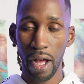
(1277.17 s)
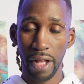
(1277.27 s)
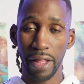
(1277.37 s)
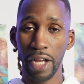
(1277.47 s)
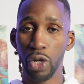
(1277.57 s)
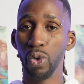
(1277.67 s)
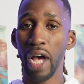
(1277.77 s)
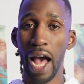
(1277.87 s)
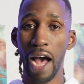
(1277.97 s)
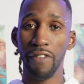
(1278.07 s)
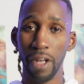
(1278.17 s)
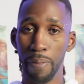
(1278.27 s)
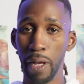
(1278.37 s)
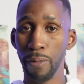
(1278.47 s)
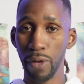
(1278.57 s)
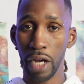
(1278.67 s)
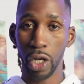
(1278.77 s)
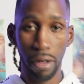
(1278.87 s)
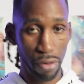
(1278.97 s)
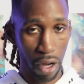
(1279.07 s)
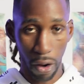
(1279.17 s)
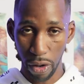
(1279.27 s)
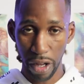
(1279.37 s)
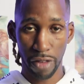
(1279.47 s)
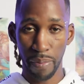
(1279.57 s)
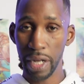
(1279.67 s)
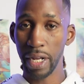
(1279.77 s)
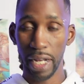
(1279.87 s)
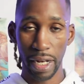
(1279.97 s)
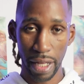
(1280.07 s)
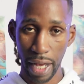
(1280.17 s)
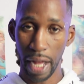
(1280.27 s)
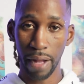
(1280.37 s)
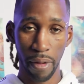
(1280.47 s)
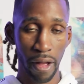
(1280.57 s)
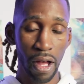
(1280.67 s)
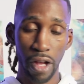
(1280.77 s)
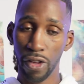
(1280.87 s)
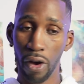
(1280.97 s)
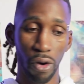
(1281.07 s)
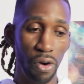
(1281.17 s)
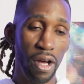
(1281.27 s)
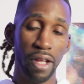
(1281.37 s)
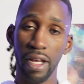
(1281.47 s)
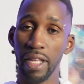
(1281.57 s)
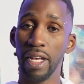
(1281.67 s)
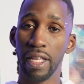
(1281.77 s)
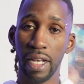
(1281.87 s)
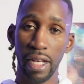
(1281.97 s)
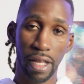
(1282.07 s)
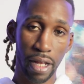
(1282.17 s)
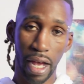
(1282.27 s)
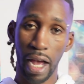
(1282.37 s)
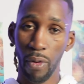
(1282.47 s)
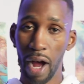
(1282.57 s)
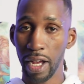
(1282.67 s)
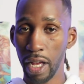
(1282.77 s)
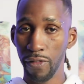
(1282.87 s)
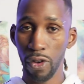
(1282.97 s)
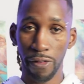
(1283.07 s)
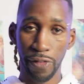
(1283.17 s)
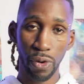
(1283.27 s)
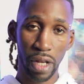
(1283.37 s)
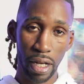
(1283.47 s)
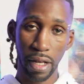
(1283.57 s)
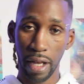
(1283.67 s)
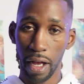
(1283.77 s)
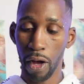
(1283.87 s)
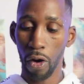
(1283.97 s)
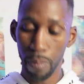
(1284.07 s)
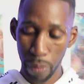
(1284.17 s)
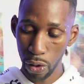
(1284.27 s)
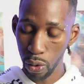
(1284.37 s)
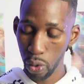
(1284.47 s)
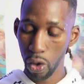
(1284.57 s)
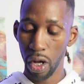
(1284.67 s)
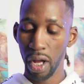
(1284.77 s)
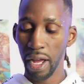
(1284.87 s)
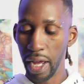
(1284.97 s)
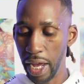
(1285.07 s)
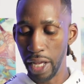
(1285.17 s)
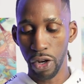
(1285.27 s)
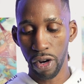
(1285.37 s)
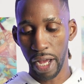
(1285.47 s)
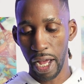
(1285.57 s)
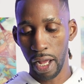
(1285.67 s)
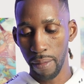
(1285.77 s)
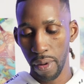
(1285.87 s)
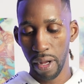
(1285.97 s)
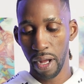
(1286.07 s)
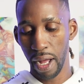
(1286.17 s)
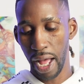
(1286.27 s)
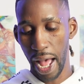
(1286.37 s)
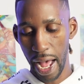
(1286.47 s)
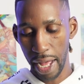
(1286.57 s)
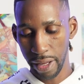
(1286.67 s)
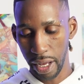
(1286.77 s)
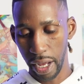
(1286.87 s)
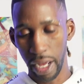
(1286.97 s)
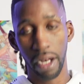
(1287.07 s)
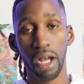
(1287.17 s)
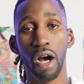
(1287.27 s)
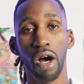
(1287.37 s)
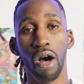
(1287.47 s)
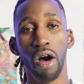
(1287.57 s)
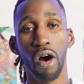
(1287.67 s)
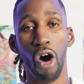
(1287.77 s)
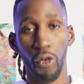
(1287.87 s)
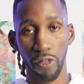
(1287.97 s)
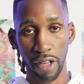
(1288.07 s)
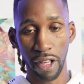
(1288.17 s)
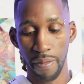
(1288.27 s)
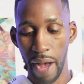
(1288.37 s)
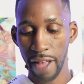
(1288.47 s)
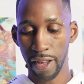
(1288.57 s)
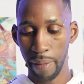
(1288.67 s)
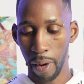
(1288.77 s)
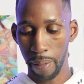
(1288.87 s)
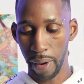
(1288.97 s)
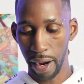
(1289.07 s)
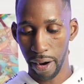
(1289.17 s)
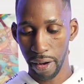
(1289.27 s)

that you have and the people that you know, especially in this game. So this is Keys to the Game, where I give you a few keys to help you in your game as an overseas basketball player.